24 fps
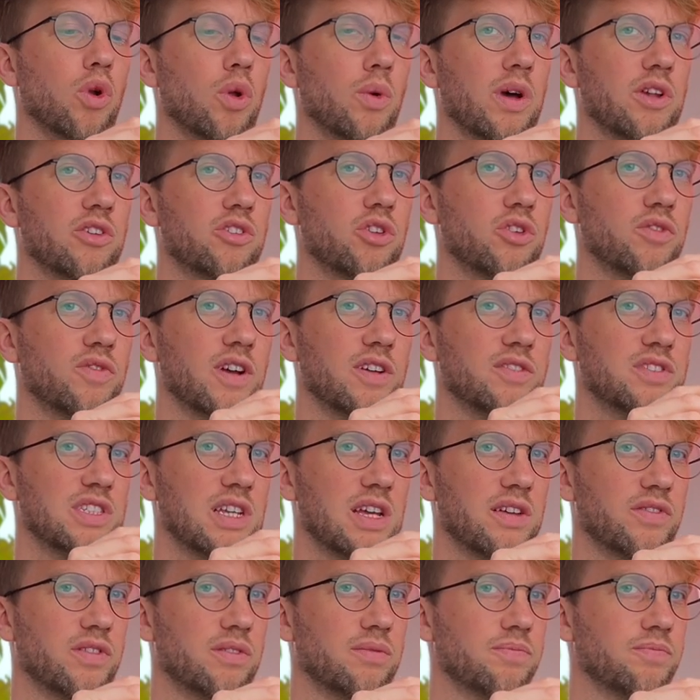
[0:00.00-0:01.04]
one,
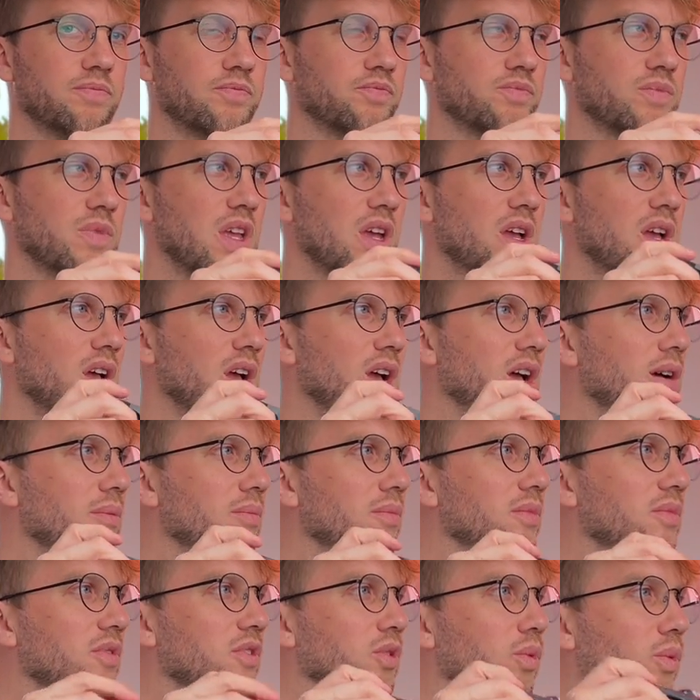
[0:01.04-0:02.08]
257. 257.
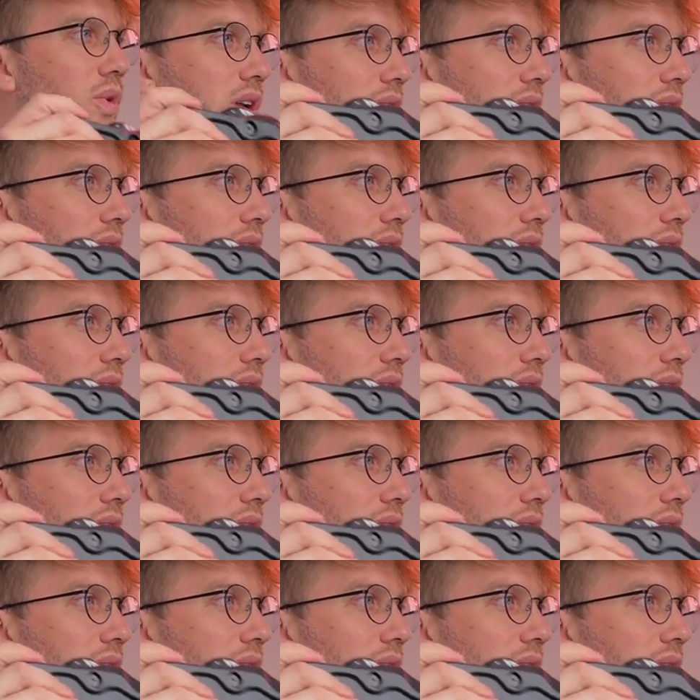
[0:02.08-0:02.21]
Um, the one